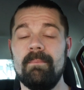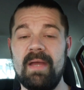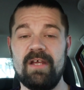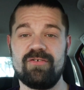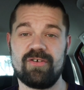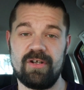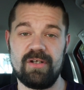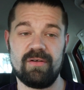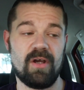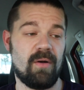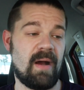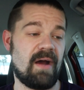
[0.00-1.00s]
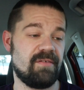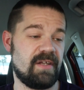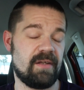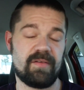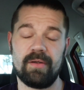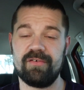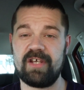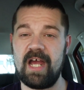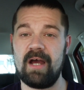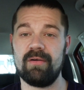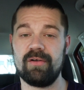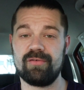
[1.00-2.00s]
make sure you go out and get those
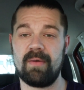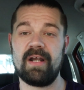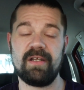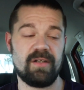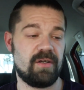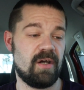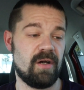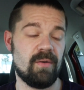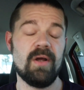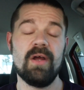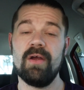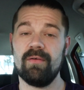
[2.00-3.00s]
counters ready to go.